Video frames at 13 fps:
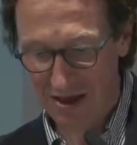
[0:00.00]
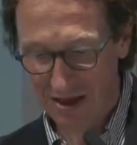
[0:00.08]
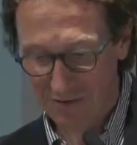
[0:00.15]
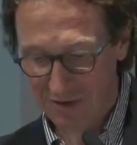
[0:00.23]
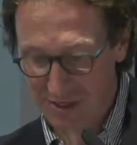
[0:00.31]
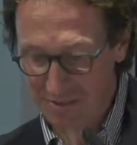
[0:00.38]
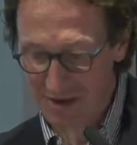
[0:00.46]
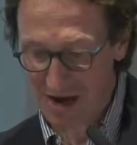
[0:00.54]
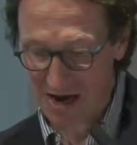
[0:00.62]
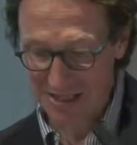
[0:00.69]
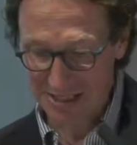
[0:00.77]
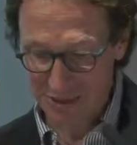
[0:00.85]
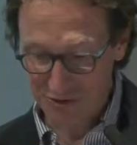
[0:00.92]
For the
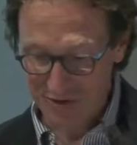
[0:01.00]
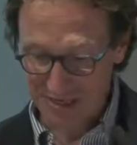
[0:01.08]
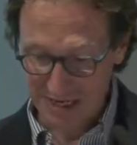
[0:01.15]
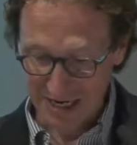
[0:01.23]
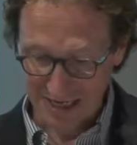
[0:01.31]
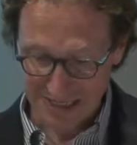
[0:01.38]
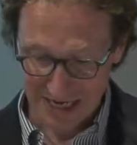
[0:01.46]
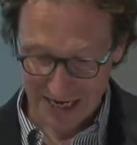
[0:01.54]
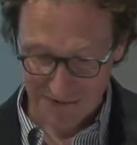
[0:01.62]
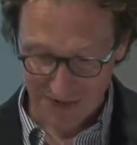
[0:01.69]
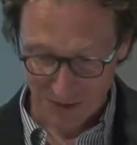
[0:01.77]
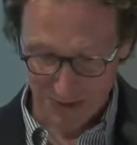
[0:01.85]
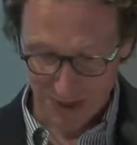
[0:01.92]
past 3 years, I
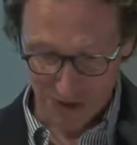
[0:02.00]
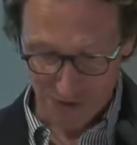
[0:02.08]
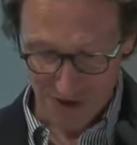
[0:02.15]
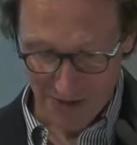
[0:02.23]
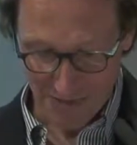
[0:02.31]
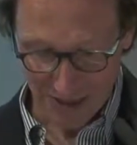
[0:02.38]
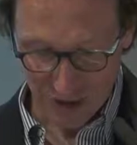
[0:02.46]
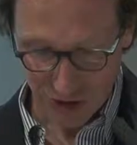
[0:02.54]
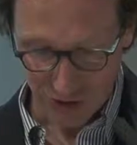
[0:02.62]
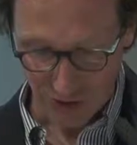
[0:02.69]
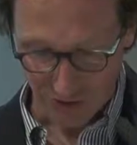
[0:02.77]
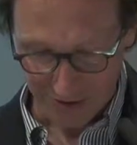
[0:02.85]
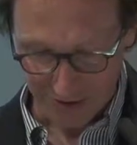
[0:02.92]
have now been rubbing
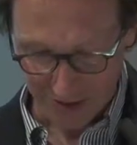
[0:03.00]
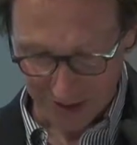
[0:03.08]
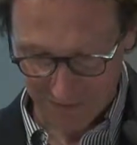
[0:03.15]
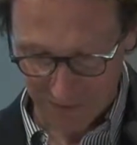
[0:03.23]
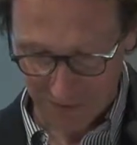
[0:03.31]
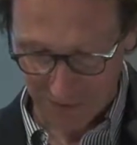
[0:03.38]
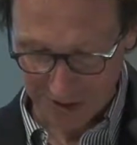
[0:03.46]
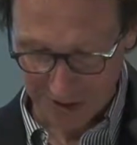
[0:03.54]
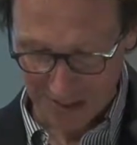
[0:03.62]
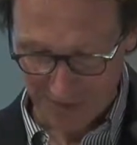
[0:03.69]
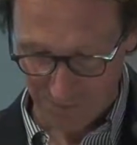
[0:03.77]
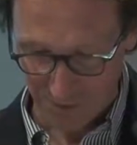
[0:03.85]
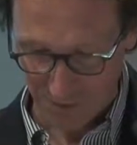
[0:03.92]
shoulders with what
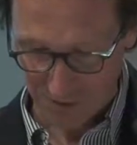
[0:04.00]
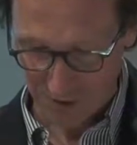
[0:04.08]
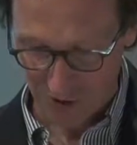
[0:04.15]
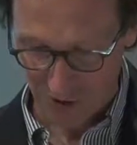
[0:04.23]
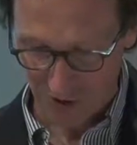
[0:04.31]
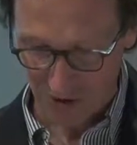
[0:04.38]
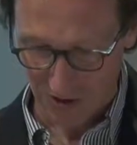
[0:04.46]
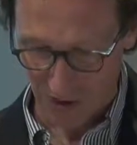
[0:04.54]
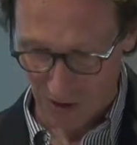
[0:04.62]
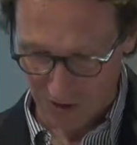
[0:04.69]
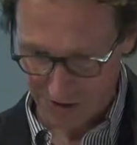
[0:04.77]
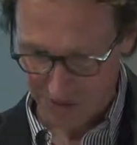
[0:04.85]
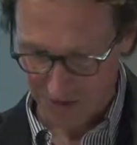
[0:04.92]
some would call
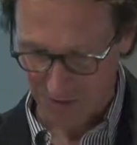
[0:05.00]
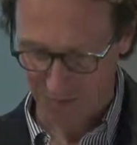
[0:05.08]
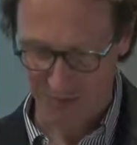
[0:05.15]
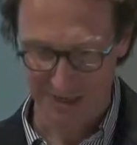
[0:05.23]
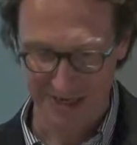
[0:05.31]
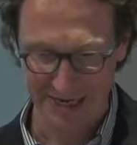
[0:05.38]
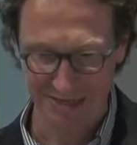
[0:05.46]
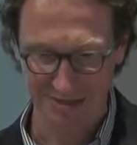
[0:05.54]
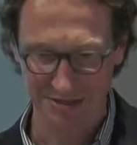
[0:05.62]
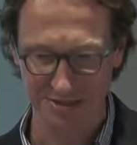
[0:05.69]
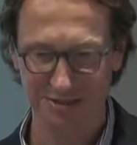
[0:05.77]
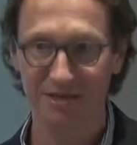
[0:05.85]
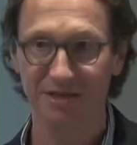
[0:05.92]
also
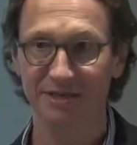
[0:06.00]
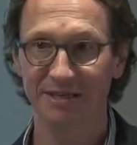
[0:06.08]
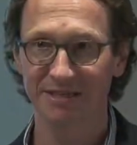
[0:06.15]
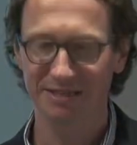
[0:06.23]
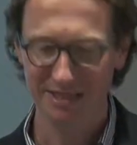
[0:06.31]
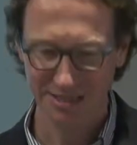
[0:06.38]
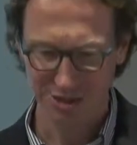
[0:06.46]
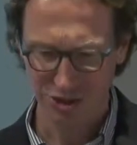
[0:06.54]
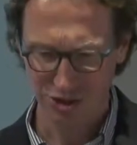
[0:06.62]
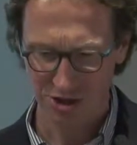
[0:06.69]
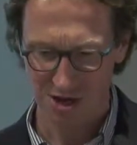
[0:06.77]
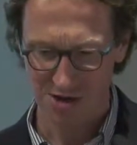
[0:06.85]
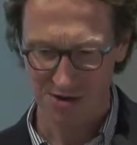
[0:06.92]
predators, the city
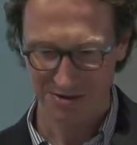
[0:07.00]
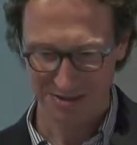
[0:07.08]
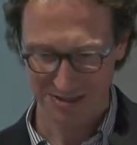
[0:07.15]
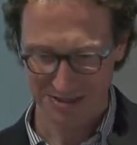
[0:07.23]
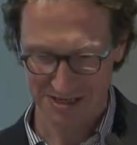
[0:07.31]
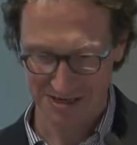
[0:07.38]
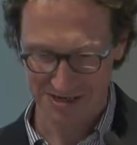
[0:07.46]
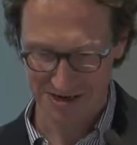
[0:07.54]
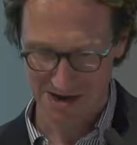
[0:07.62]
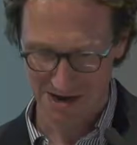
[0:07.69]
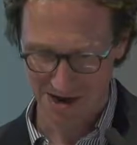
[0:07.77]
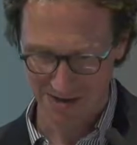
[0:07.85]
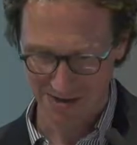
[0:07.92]
sharks in the
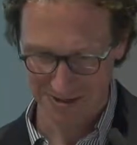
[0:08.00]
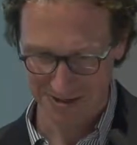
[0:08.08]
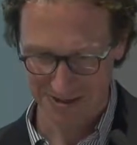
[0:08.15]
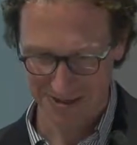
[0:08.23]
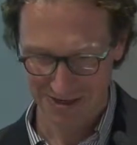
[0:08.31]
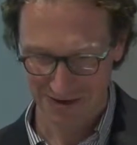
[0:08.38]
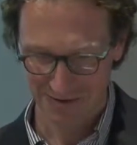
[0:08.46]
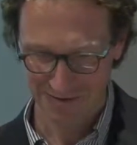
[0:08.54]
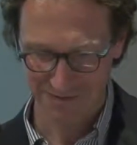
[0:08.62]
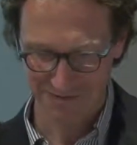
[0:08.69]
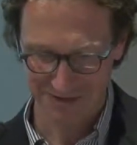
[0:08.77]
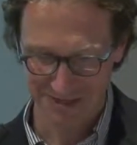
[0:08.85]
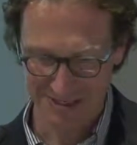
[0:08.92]
heart of
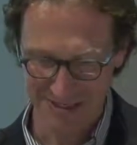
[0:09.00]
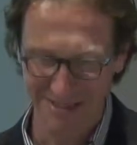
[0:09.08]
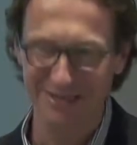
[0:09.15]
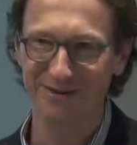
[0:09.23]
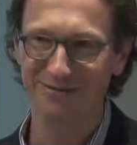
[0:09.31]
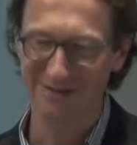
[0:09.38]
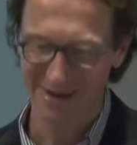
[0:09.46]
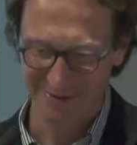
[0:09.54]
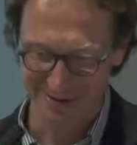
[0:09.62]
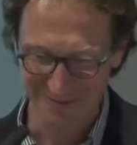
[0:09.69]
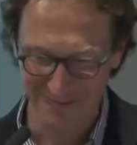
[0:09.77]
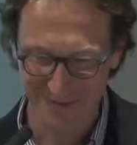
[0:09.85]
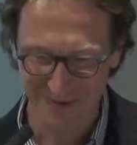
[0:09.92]
the City of
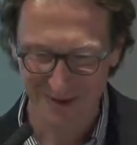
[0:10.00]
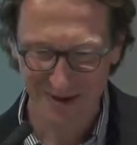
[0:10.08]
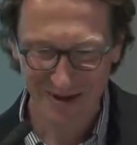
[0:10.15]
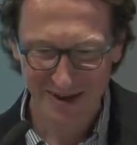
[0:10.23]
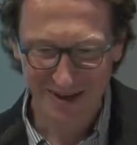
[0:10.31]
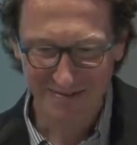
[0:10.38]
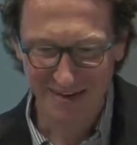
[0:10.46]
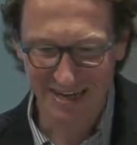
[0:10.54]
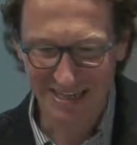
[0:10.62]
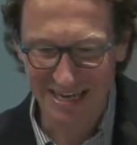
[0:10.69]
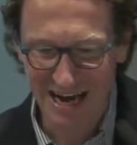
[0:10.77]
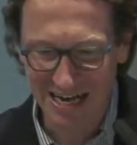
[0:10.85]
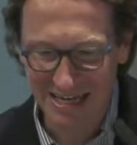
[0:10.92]
London, where
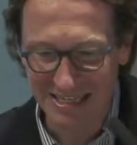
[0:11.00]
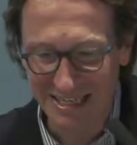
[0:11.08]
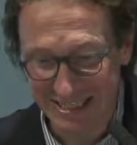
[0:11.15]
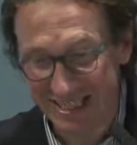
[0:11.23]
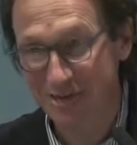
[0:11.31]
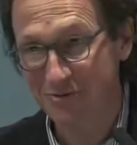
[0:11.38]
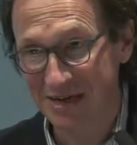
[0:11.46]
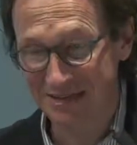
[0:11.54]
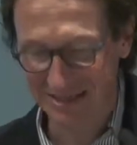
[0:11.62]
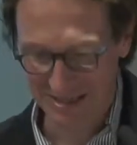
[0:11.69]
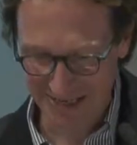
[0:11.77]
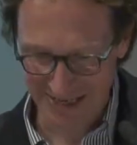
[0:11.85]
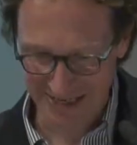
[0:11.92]
the ICRC
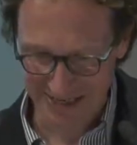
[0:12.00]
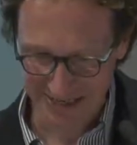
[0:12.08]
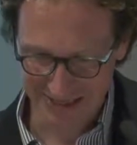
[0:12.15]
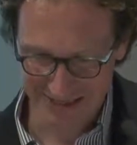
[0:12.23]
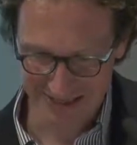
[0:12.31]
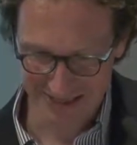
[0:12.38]
runs indeed its